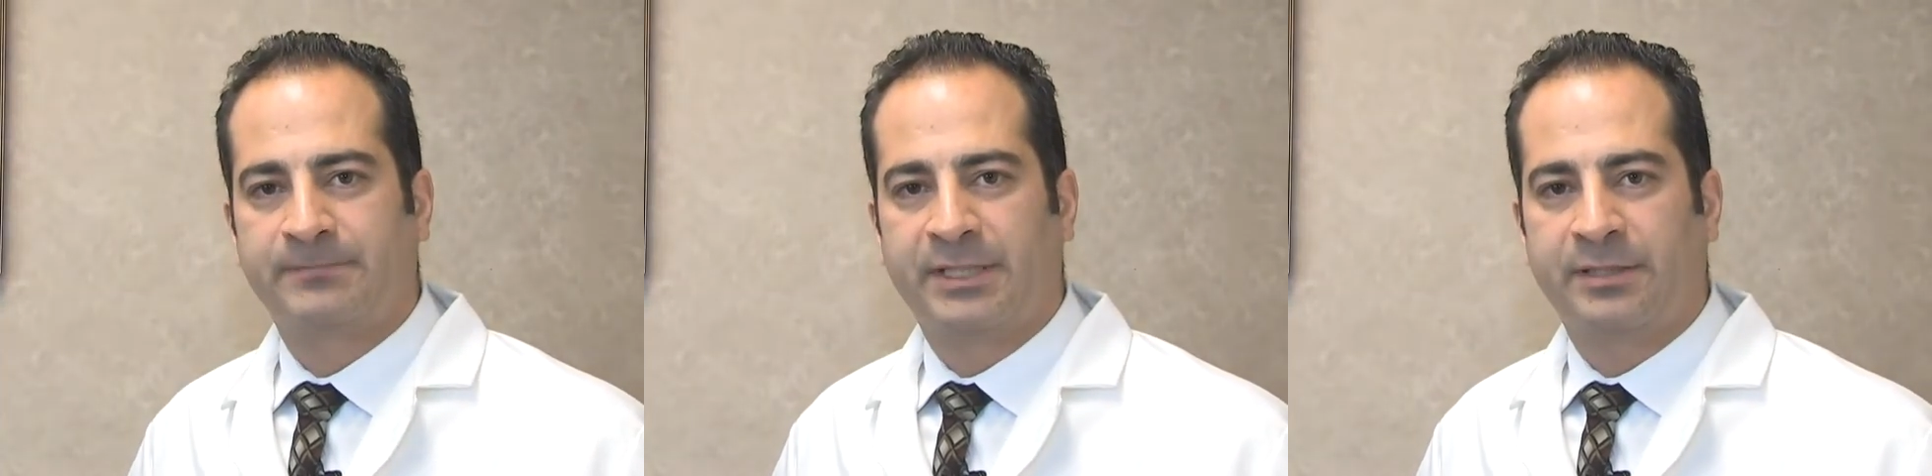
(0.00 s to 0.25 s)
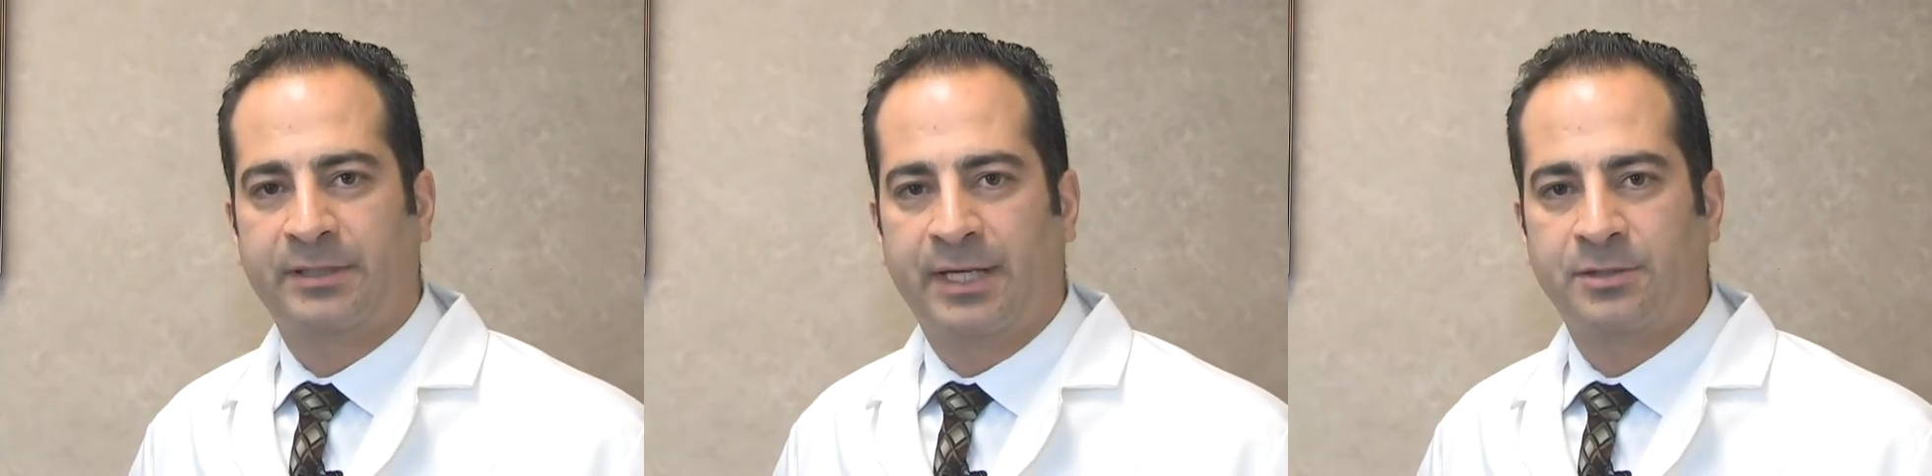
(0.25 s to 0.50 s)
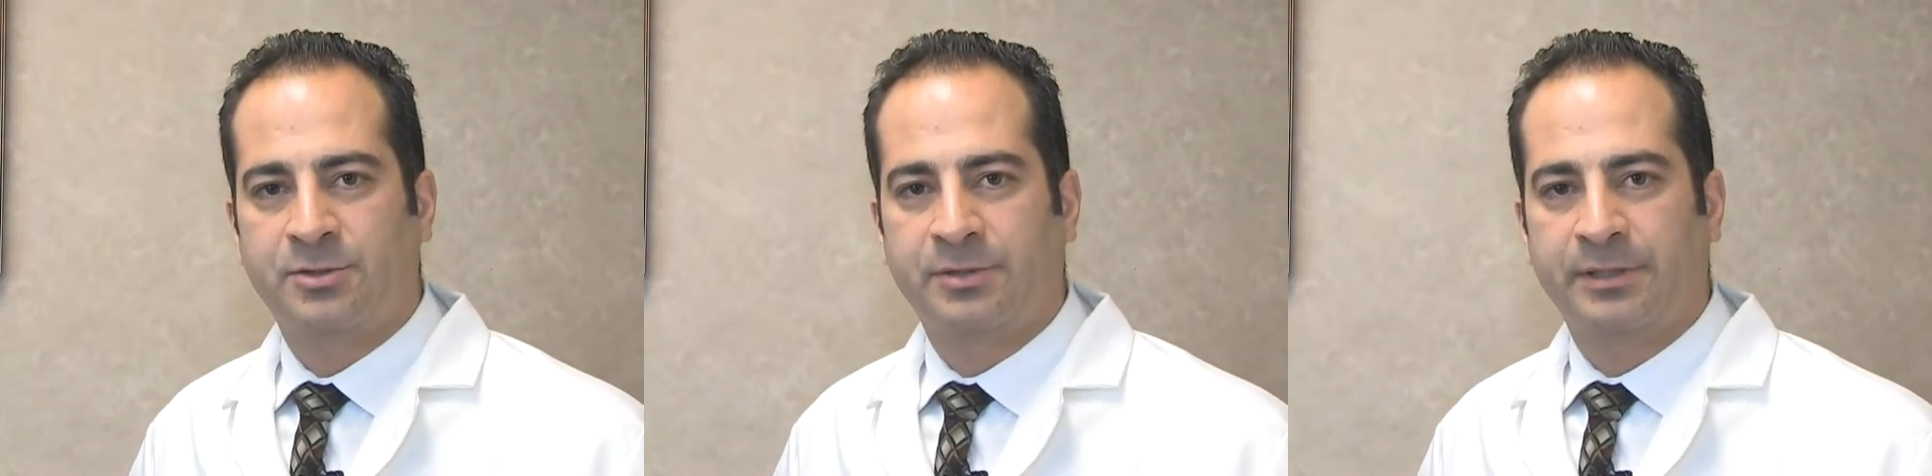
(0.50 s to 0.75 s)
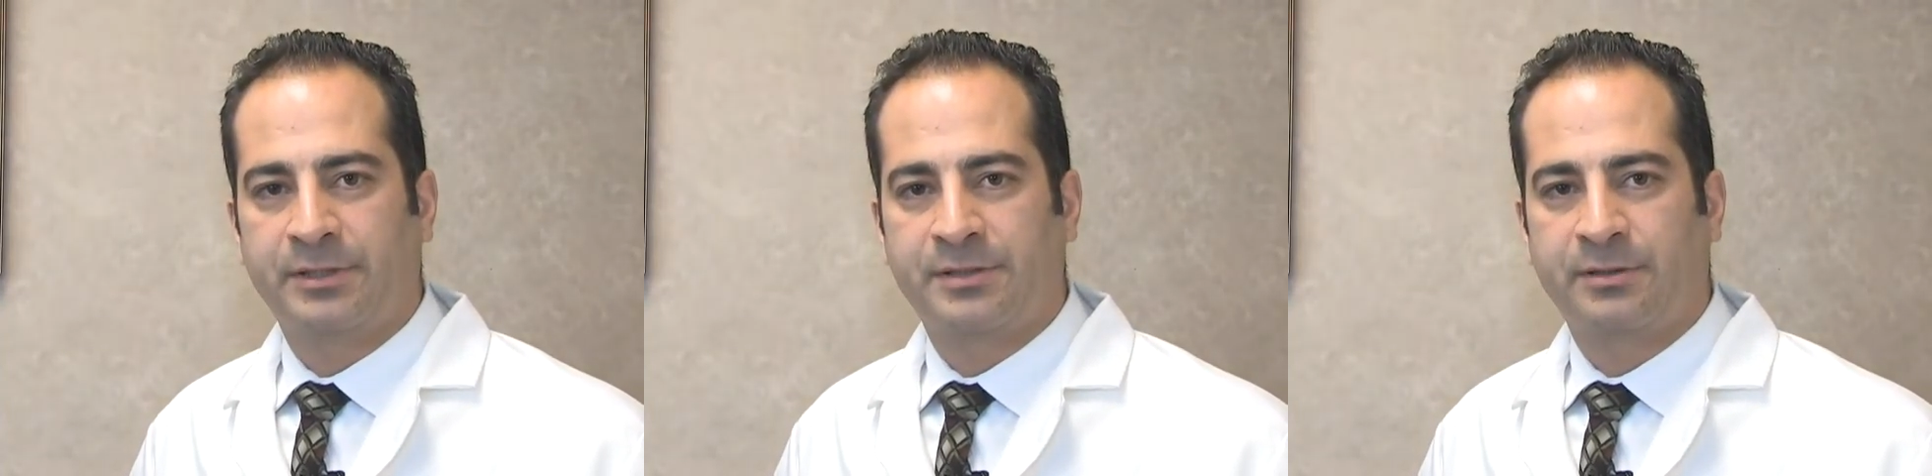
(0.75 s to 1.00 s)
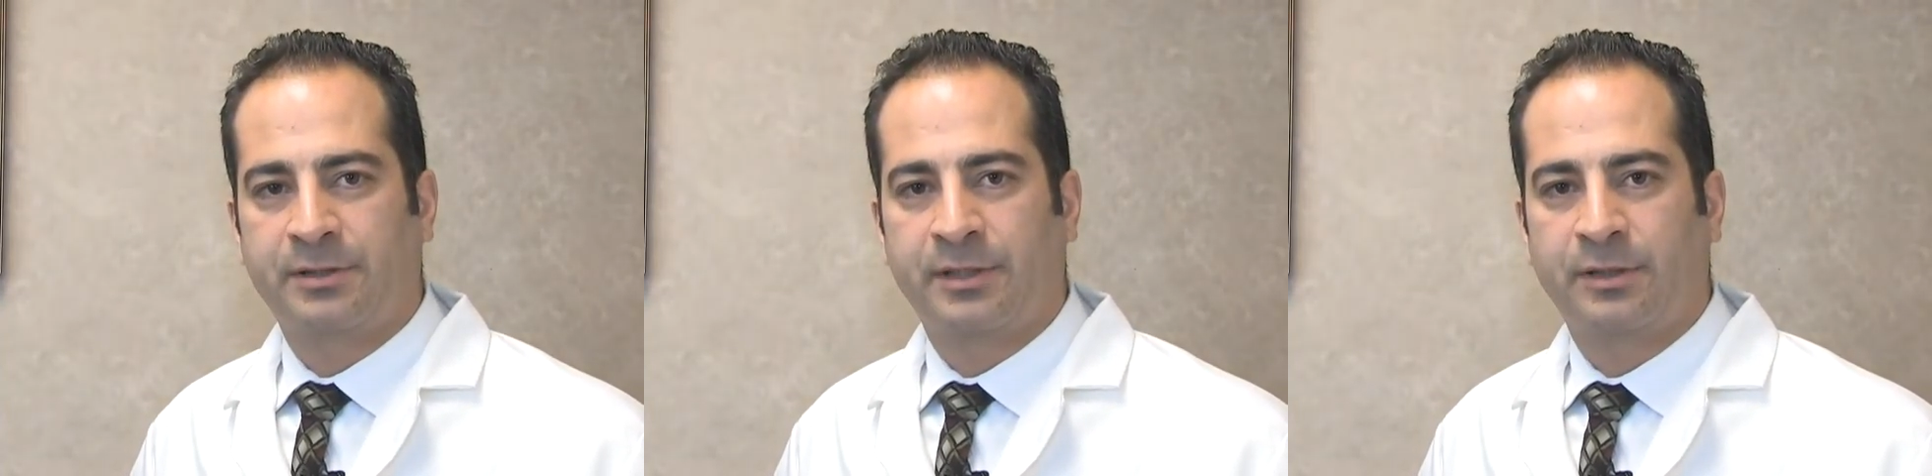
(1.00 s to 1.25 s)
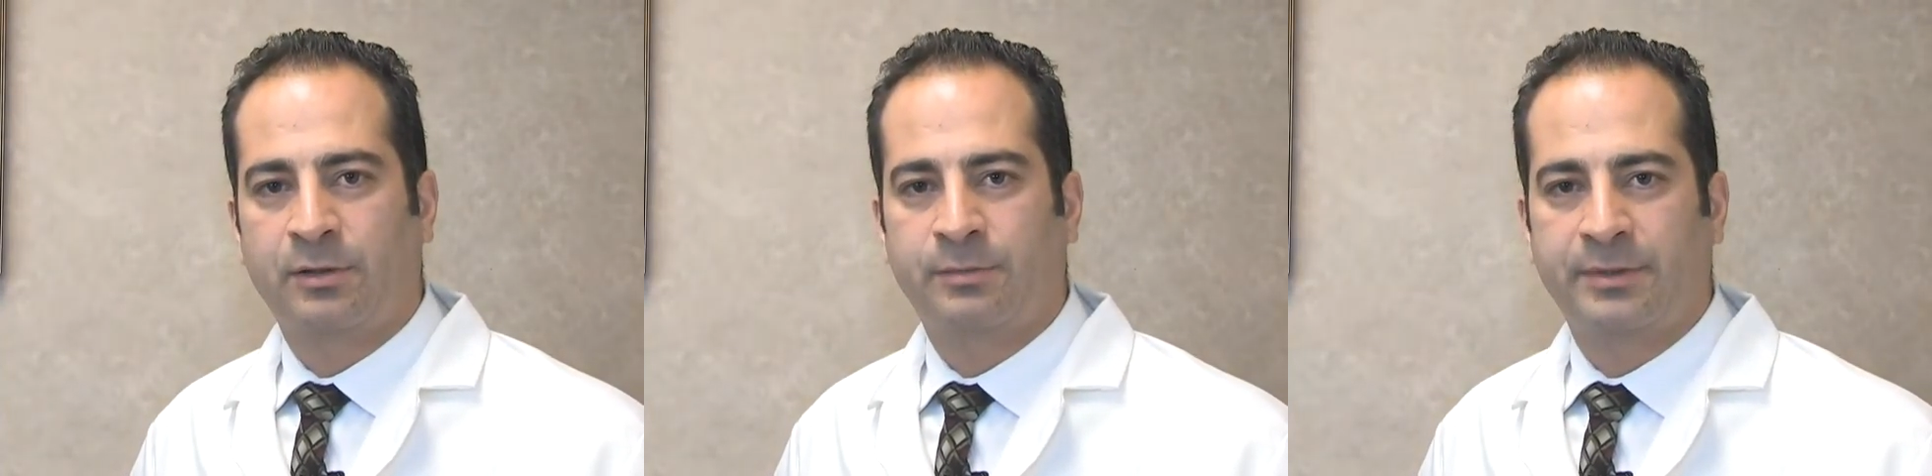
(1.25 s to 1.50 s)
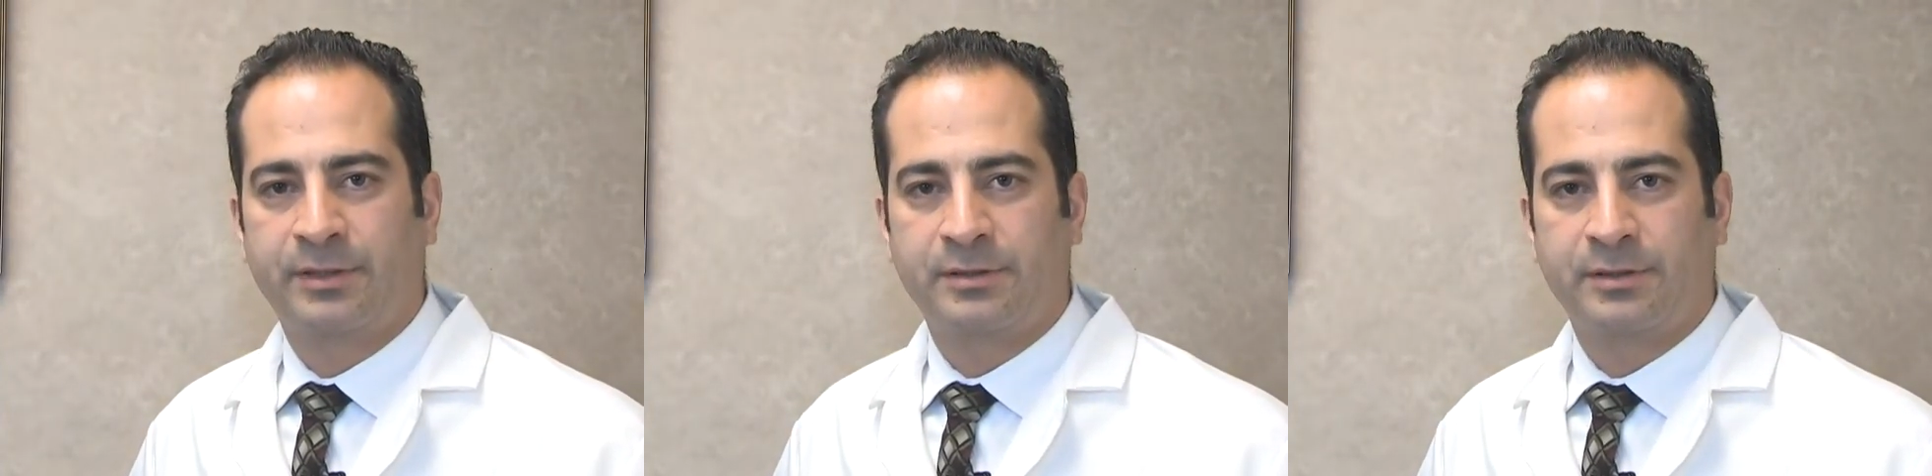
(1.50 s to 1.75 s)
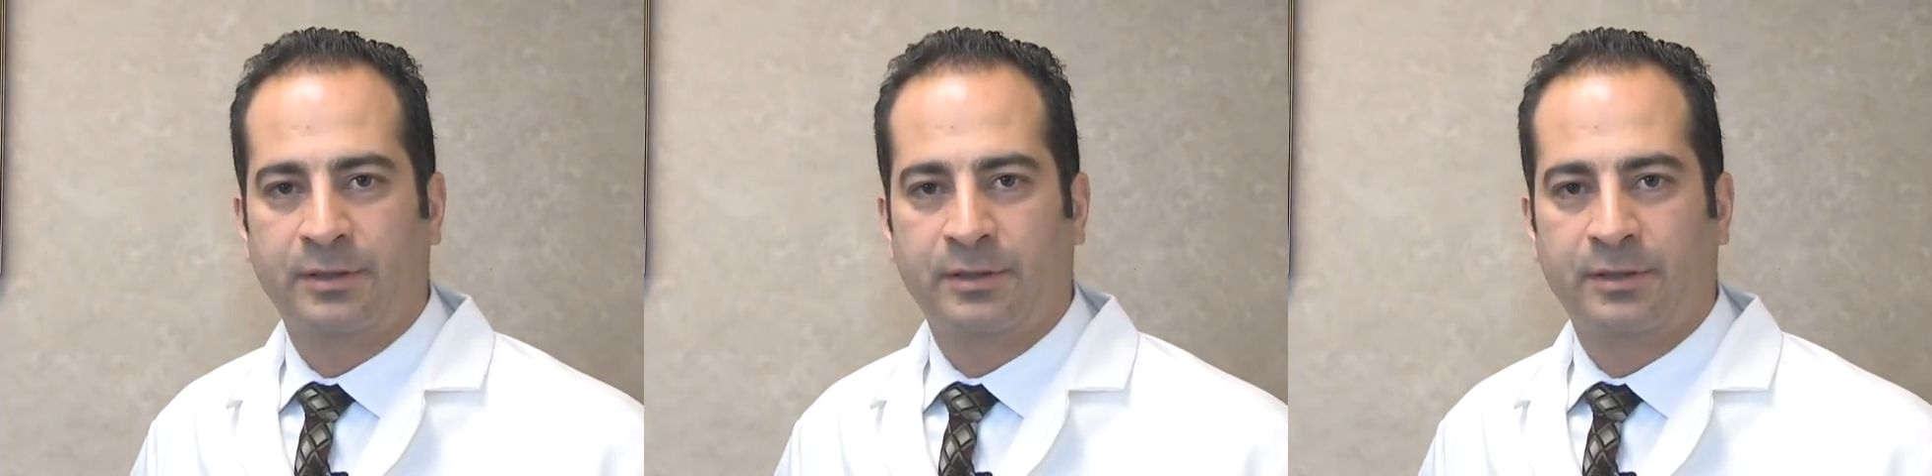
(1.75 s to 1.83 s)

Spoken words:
get that treated. So they opened